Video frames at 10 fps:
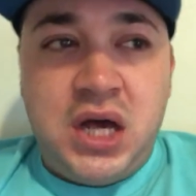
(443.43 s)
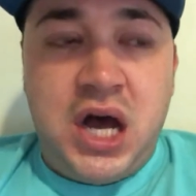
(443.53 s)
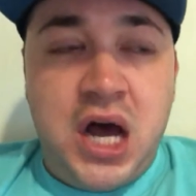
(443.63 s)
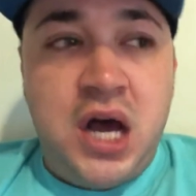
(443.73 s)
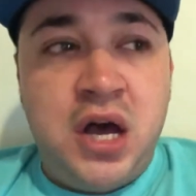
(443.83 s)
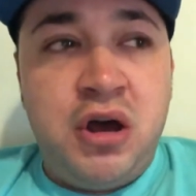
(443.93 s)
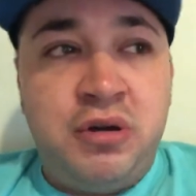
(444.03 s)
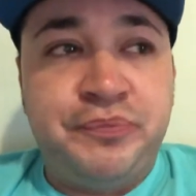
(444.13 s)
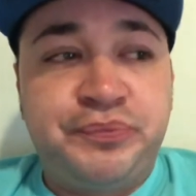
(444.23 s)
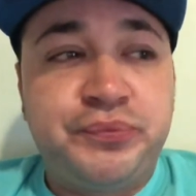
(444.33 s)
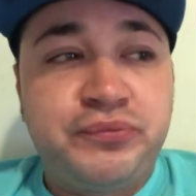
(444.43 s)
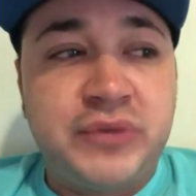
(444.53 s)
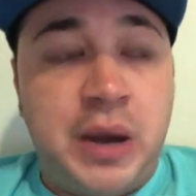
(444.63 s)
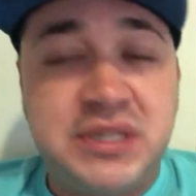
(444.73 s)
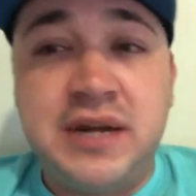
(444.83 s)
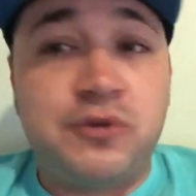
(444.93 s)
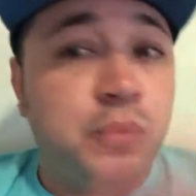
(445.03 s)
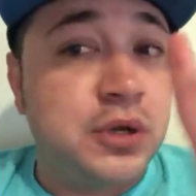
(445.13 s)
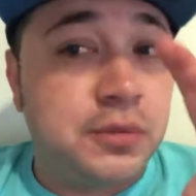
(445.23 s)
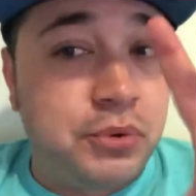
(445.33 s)
I was never
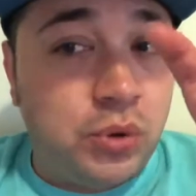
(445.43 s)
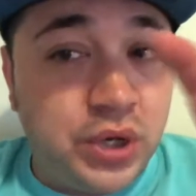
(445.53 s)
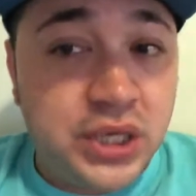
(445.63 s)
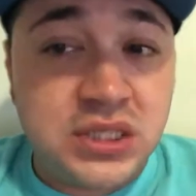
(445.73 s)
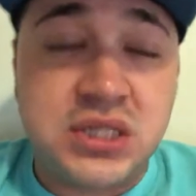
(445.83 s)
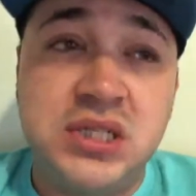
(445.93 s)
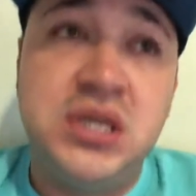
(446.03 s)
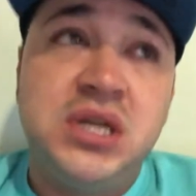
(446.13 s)
one of the boys.